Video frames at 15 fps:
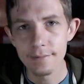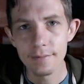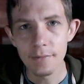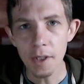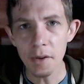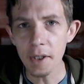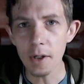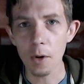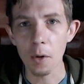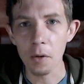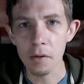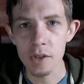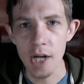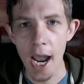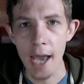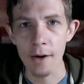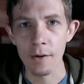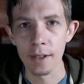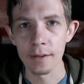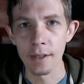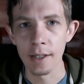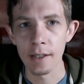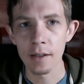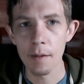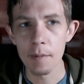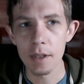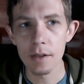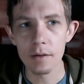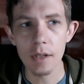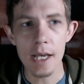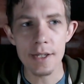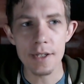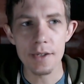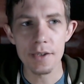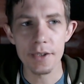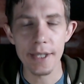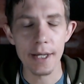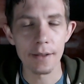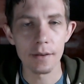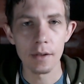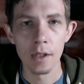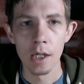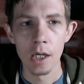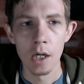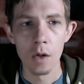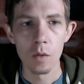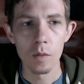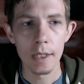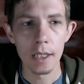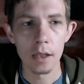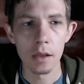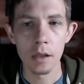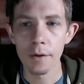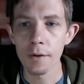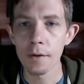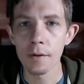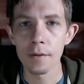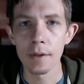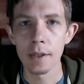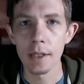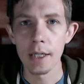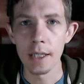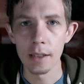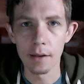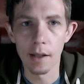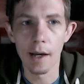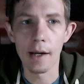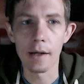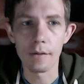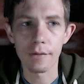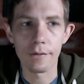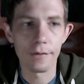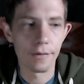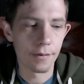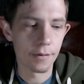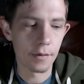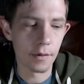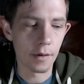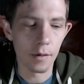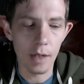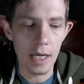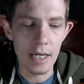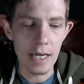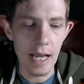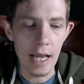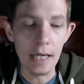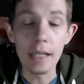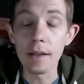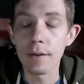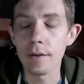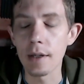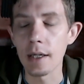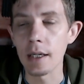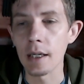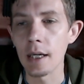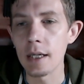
nothing earth-shattering there. I mean, they're lessons that we learn in life, you know, in anything.